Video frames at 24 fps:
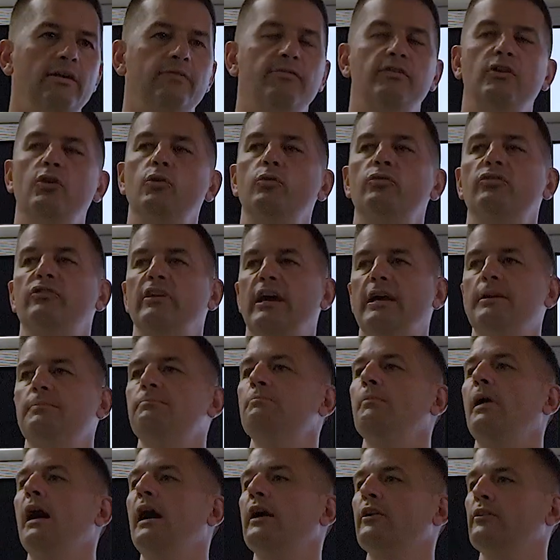if you say
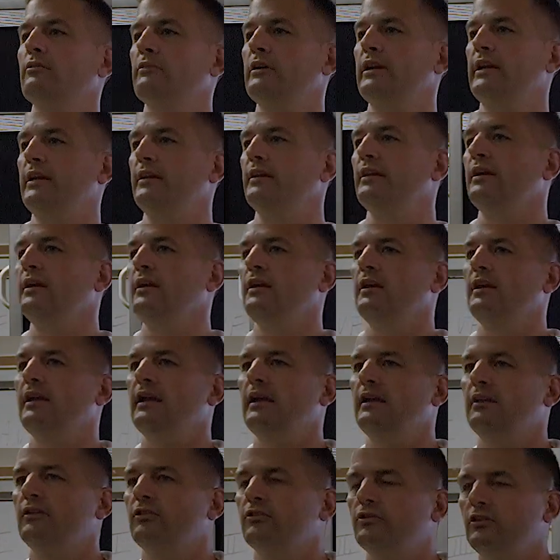moderate,
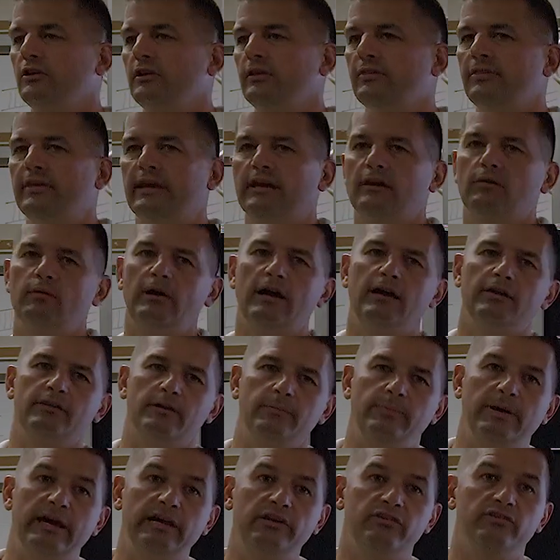do you think, well,
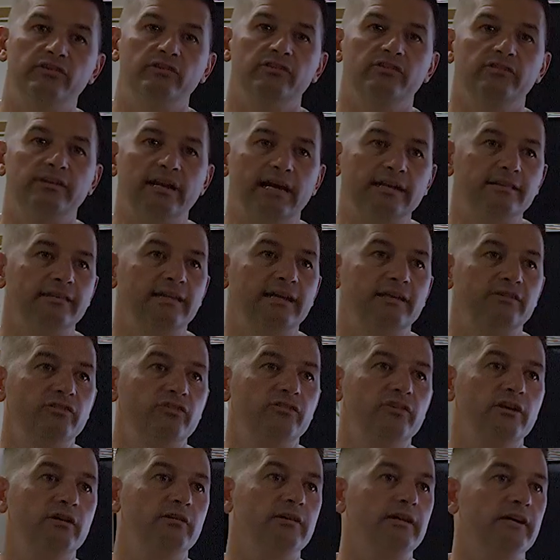the patient's not that
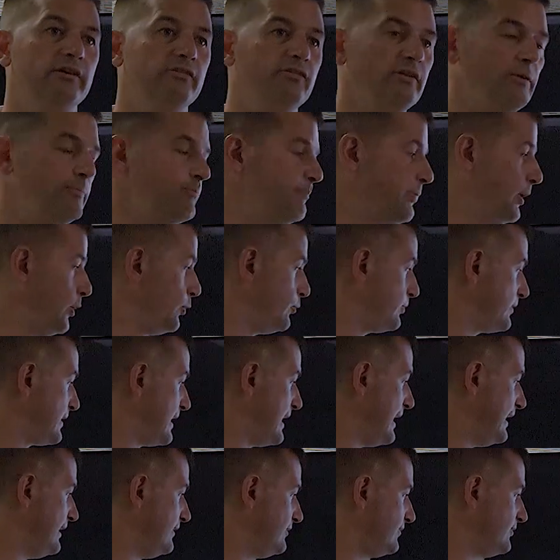serious? In both
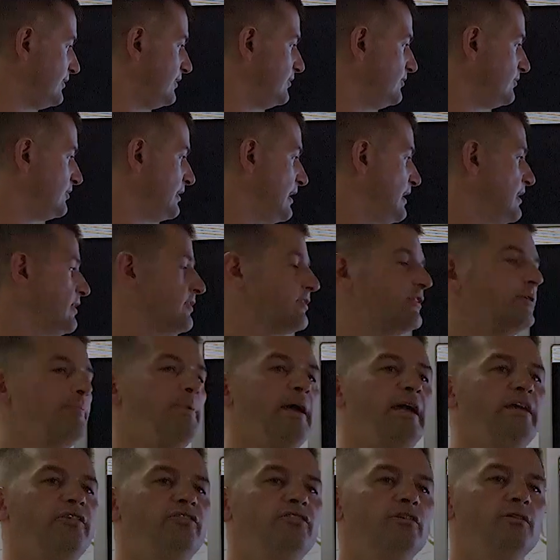cases, the
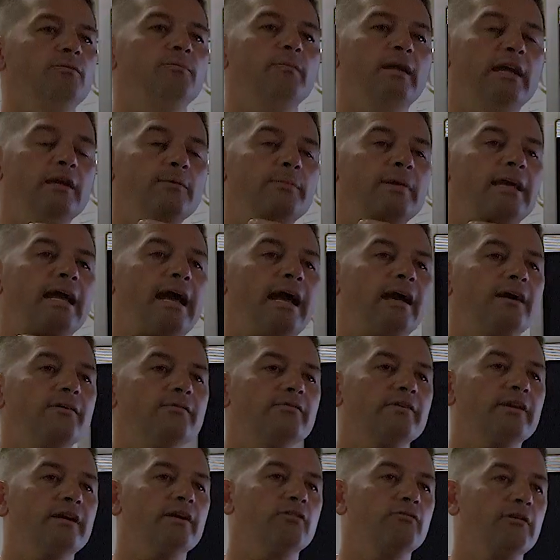patient may be
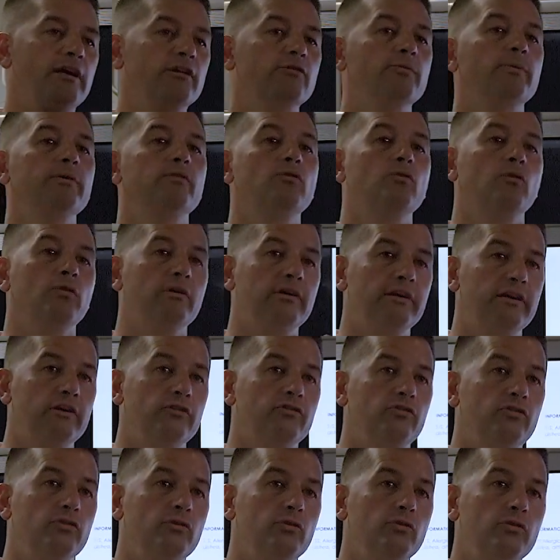having respiratory
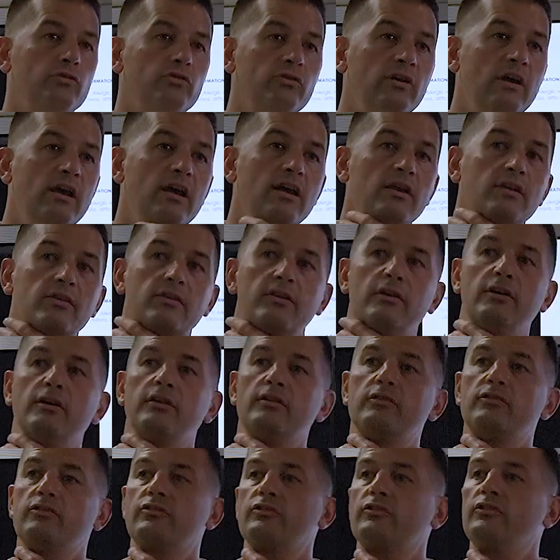issues,
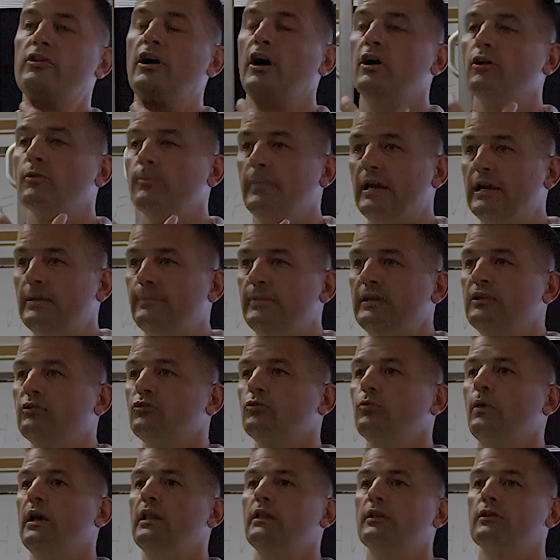the tongue may be
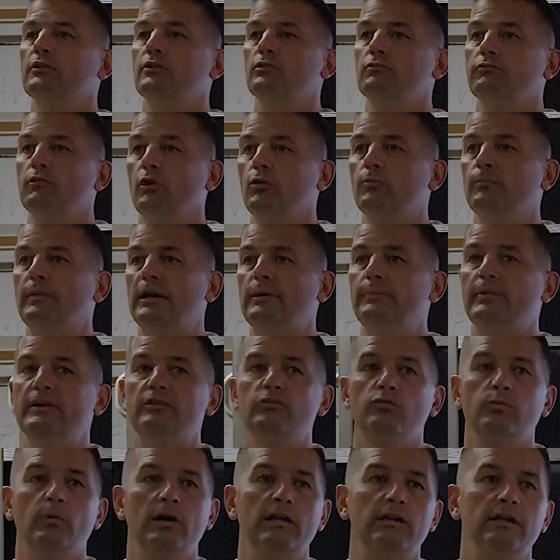swelling, throat may be
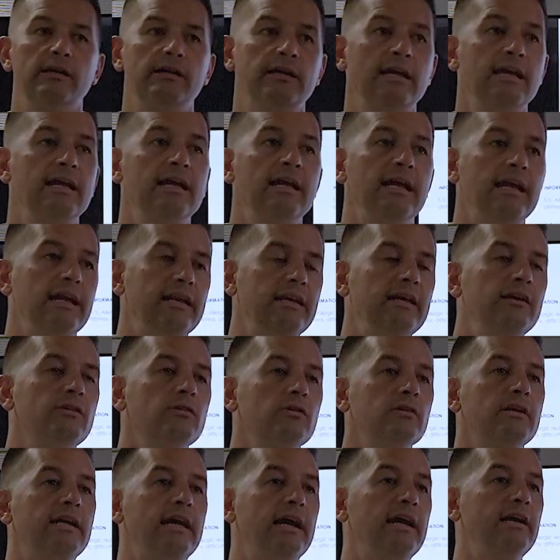swelling. In
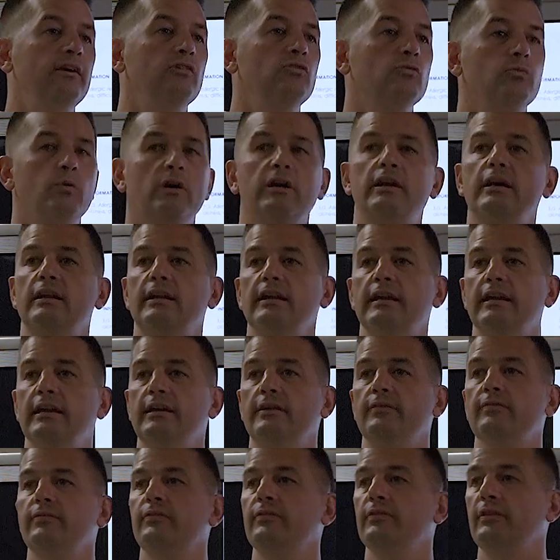either case, we're going to
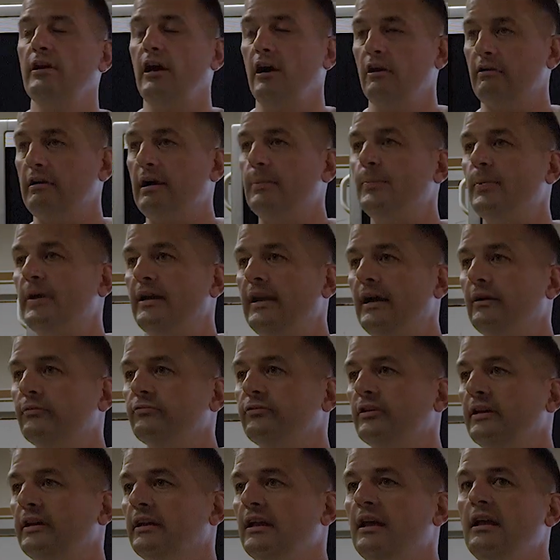give our
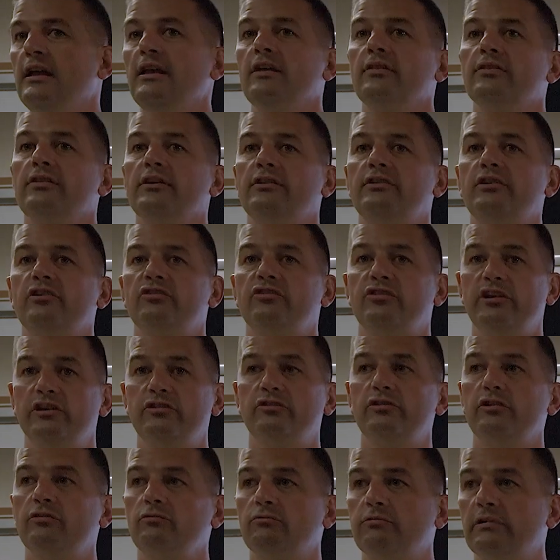epinephrine. The
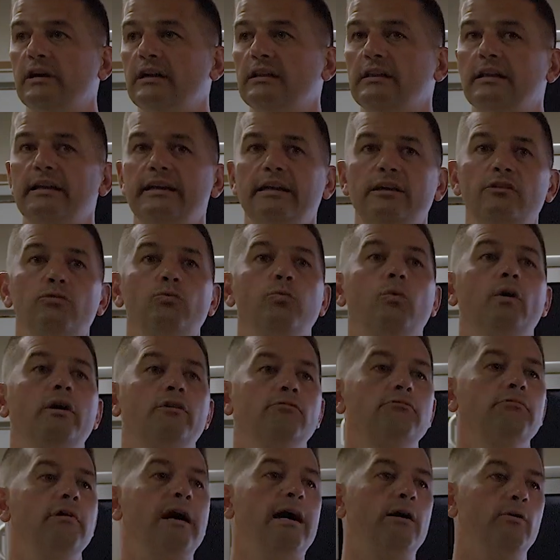decision really is
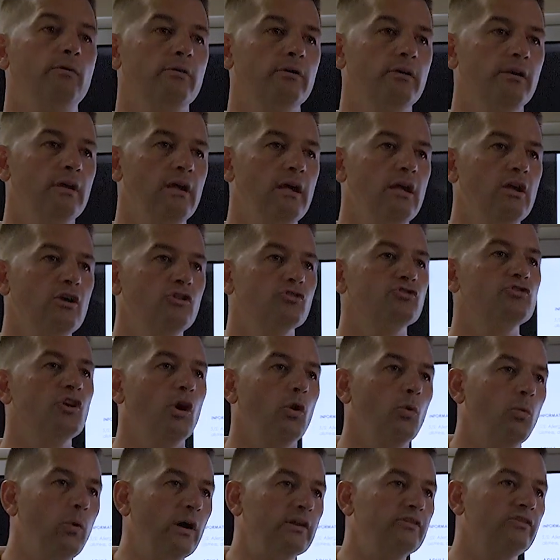what route.
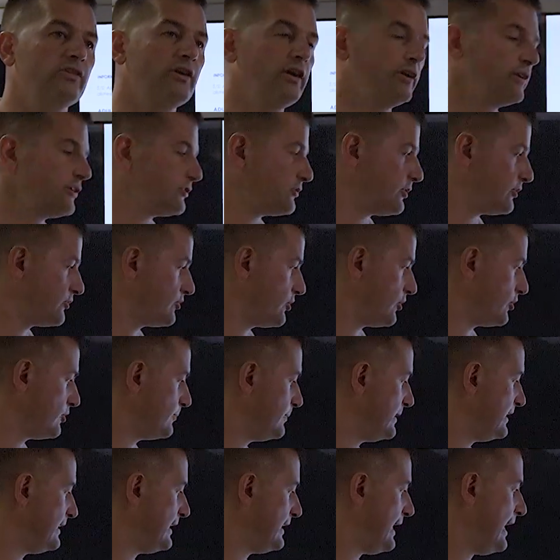So what's going to
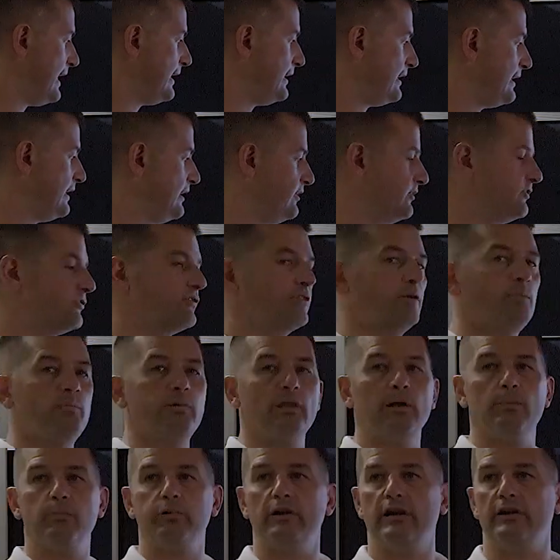determine that is the blood